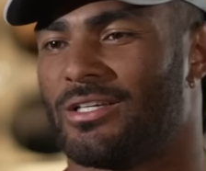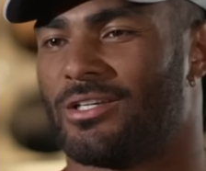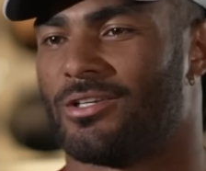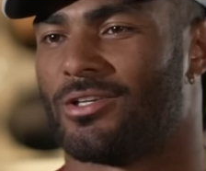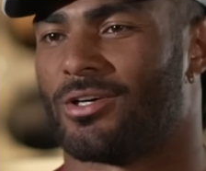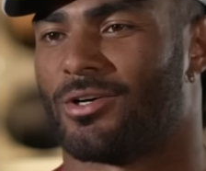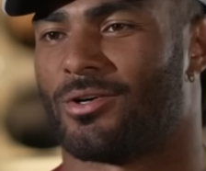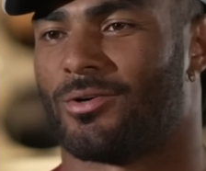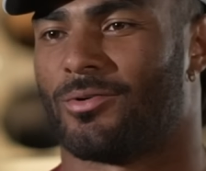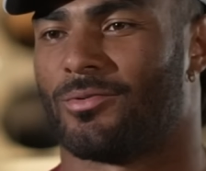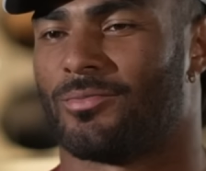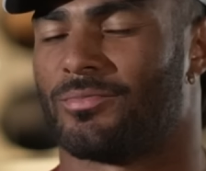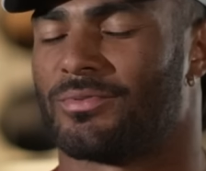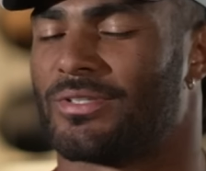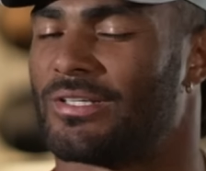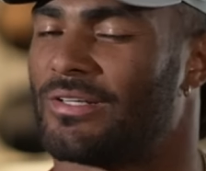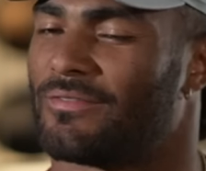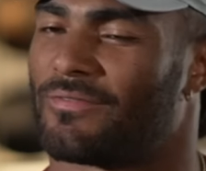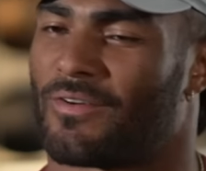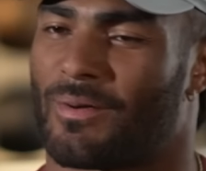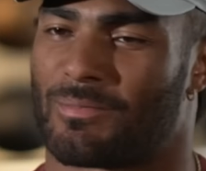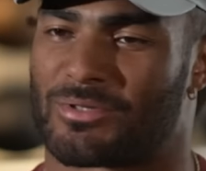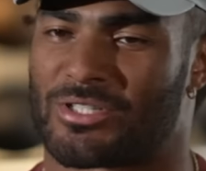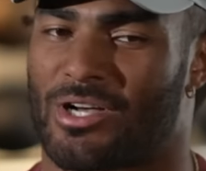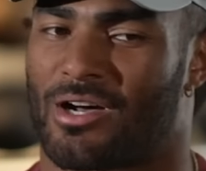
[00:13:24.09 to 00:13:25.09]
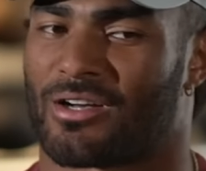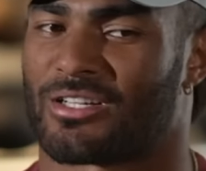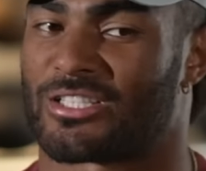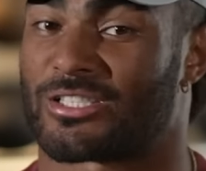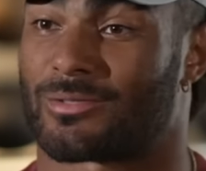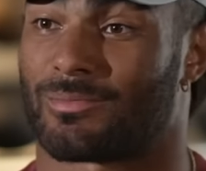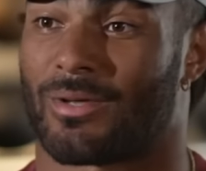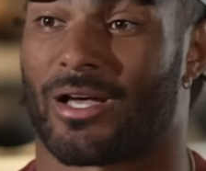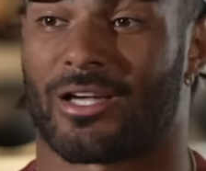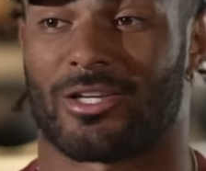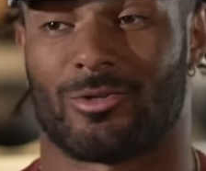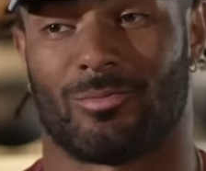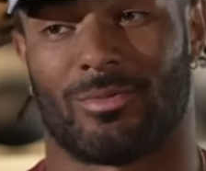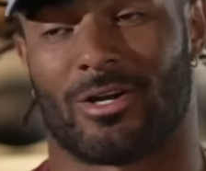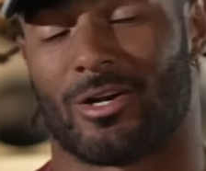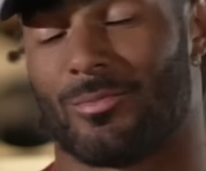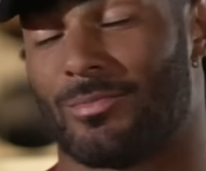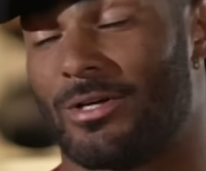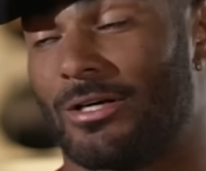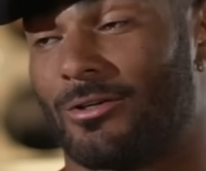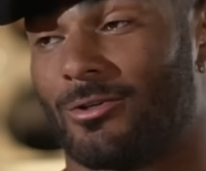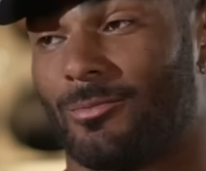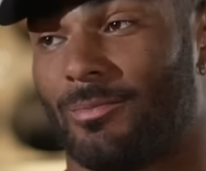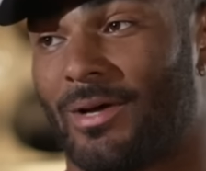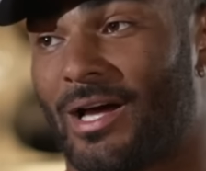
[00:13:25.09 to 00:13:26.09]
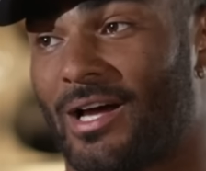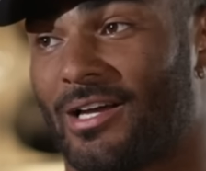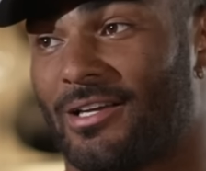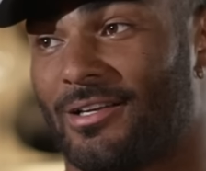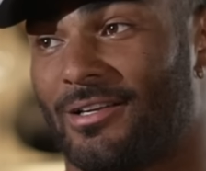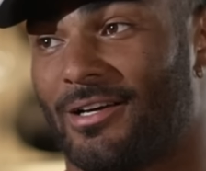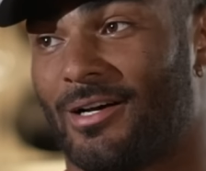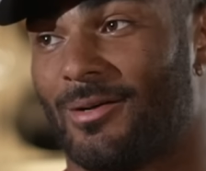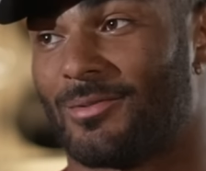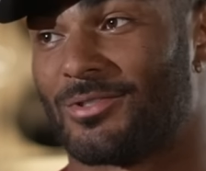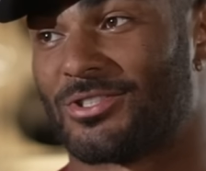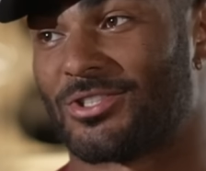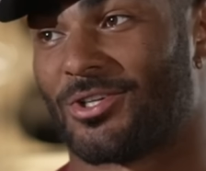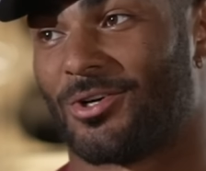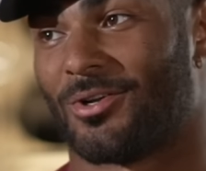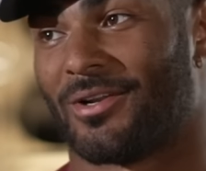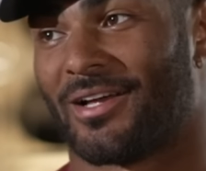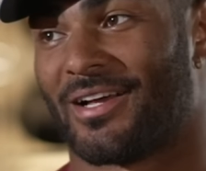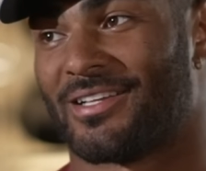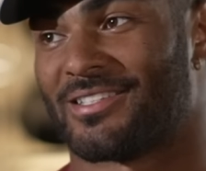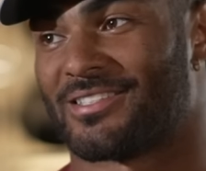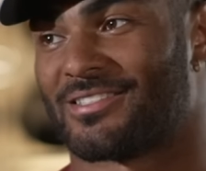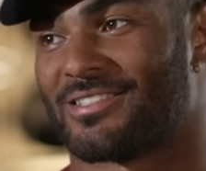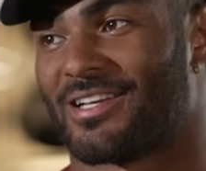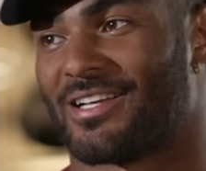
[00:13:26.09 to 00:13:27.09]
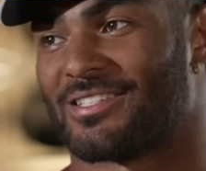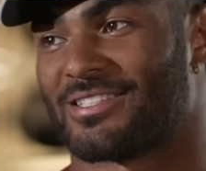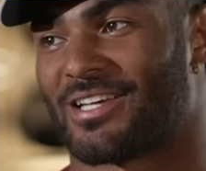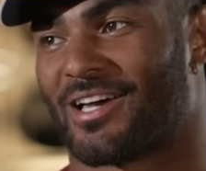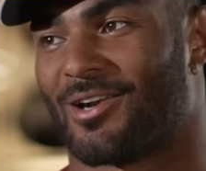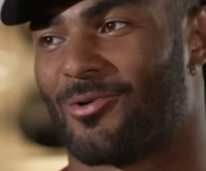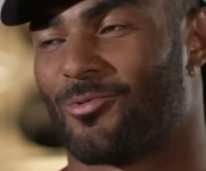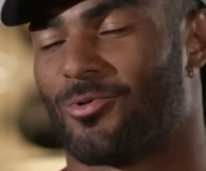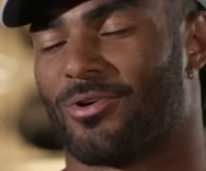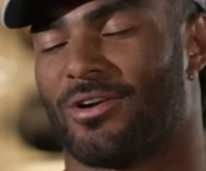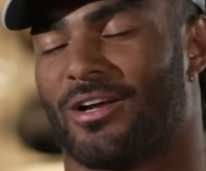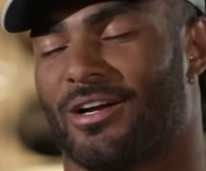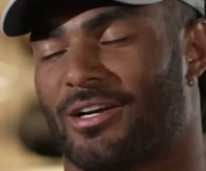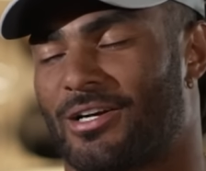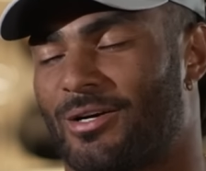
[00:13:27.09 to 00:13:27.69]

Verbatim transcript: You know, if I'm talking smack, you better be able to back it up. So that's that's kind of where that.